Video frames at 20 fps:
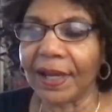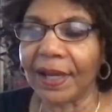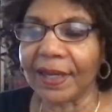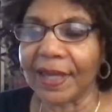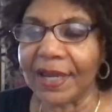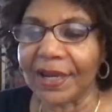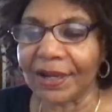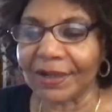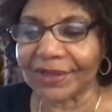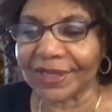
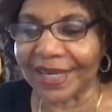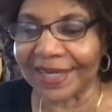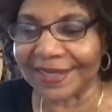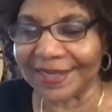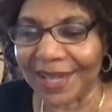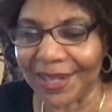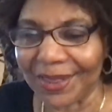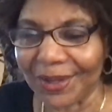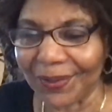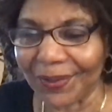Eco says
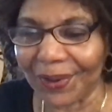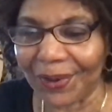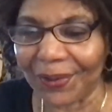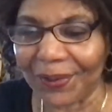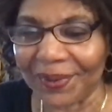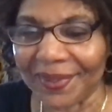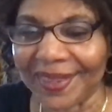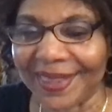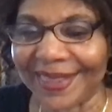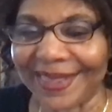nothing wrong
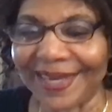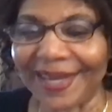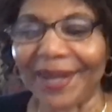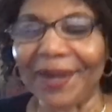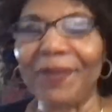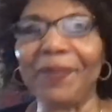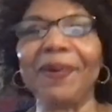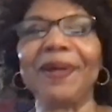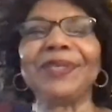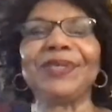with
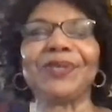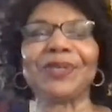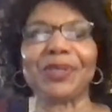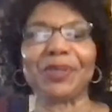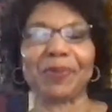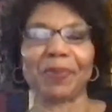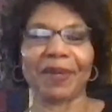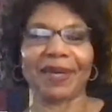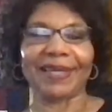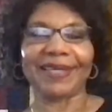thick, much
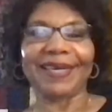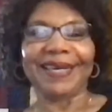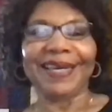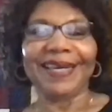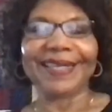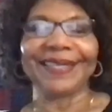respect.